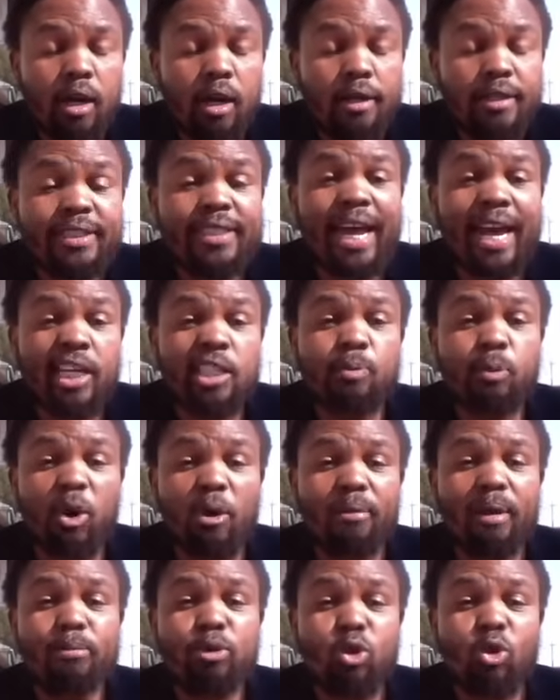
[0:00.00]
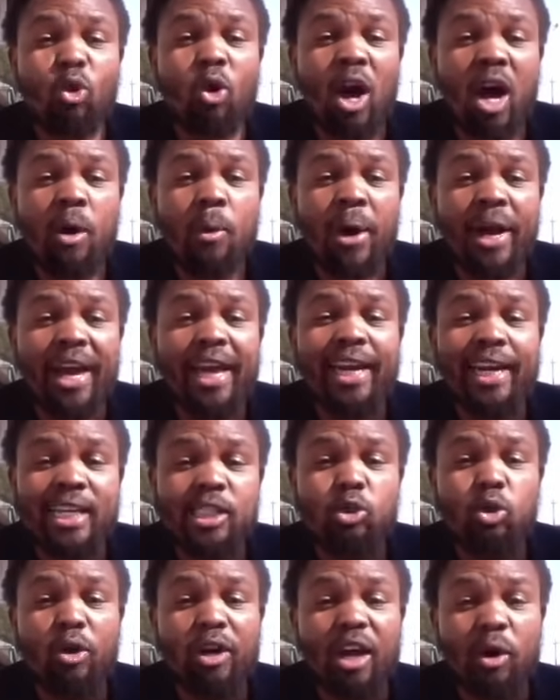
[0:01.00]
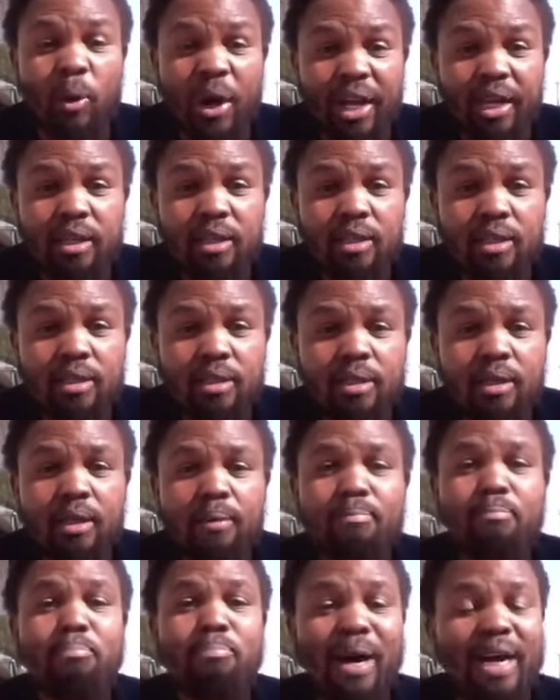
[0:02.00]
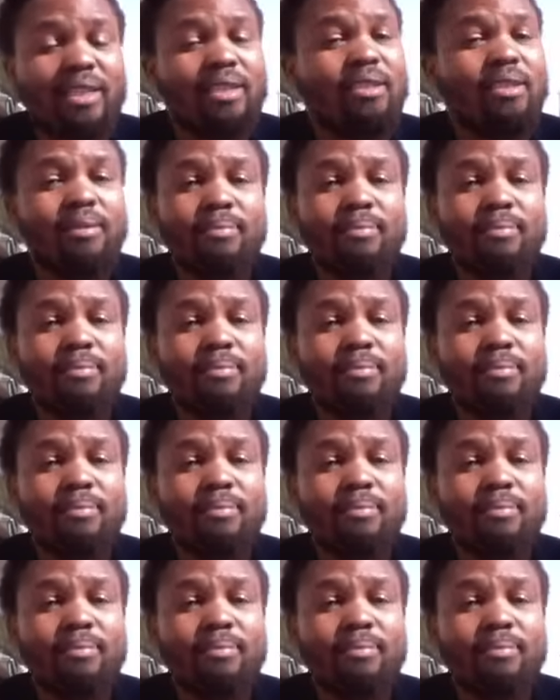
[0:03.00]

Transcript: tax problem to go away, and it's gone away. But